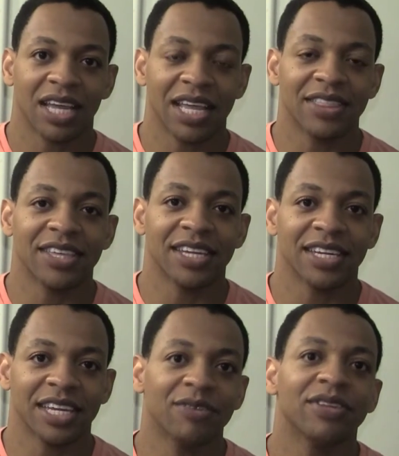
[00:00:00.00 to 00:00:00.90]
And
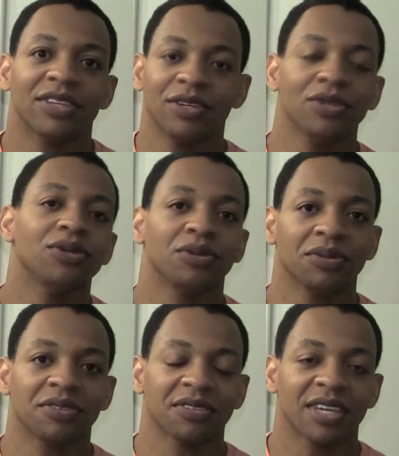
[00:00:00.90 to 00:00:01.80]
then hearing the
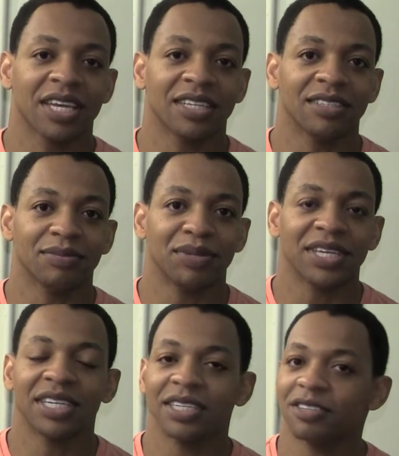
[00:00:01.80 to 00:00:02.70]
news and
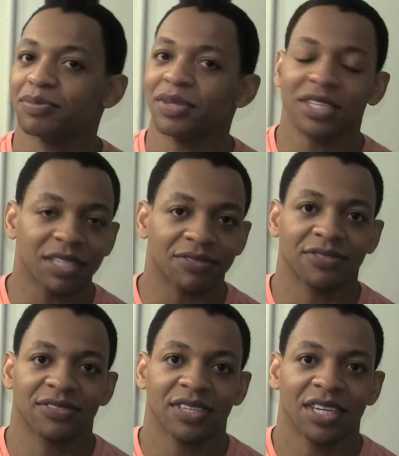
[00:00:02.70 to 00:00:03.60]
being in
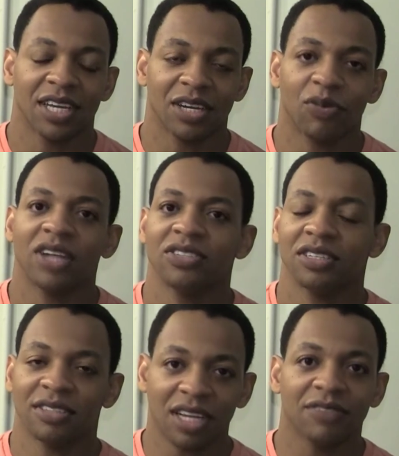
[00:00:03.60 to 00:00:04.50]
disbelief and
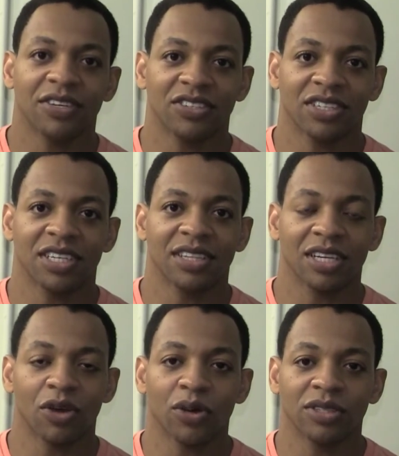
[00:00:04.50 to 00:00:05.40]
watching the television and
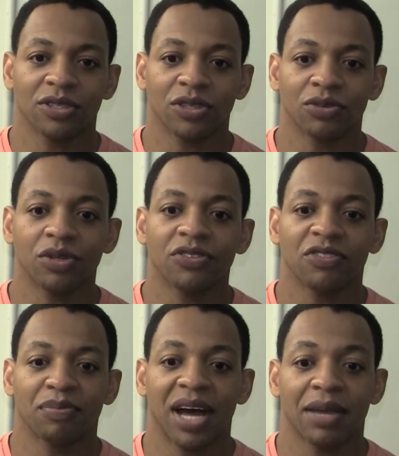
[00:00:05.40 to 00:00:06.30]
then going to the roof
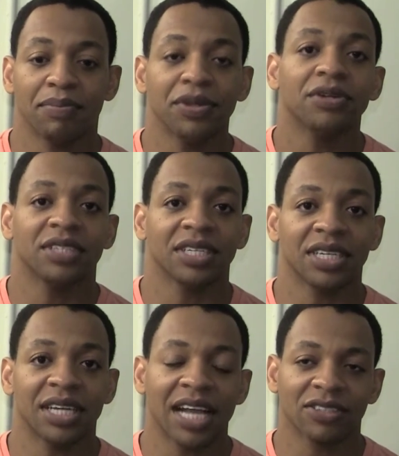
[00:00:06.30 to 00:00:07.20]
of my
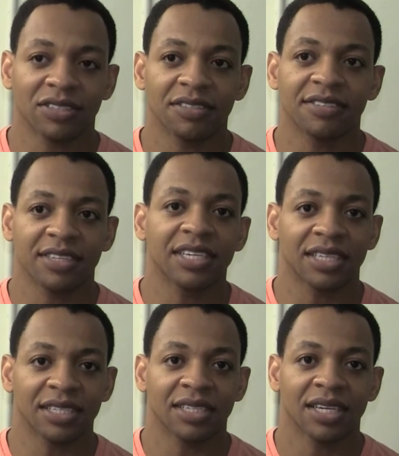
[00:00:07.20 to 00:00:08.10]
building and actually
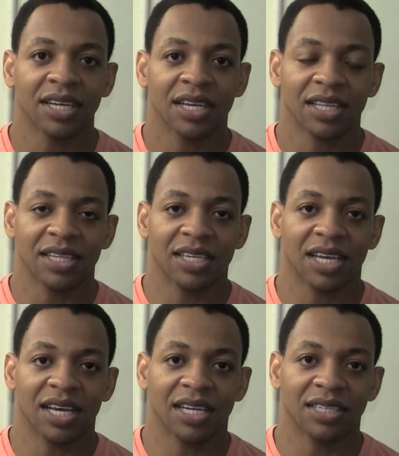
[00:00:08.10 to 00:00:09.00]
seeing
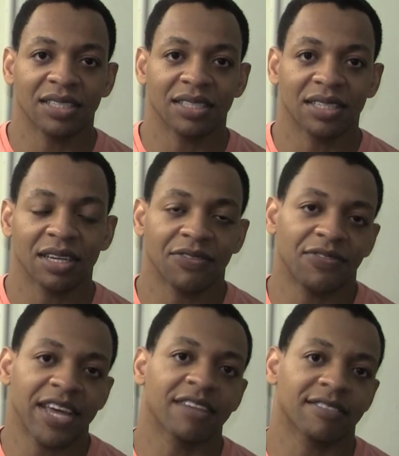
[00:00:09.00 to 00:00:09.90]
the uh,
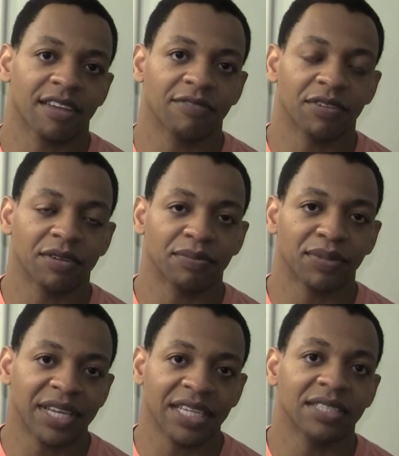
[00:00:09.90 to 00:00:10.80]
effects of the
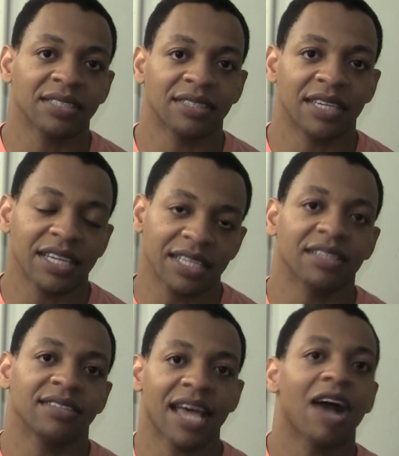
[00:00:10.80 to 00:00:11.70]
planes
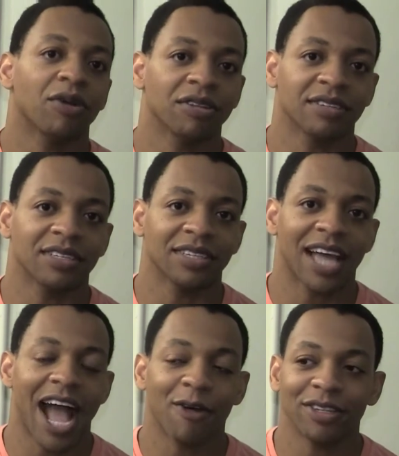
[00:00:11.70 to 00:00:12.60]
hitting the towers and
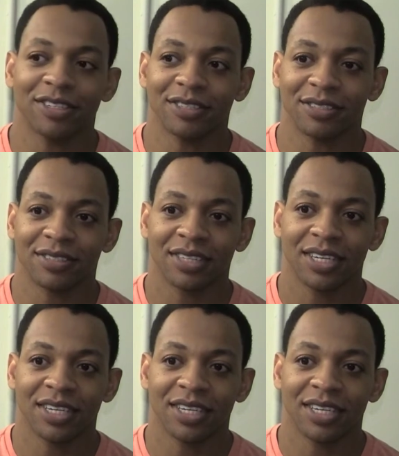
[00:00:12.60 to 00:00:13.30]
how it just,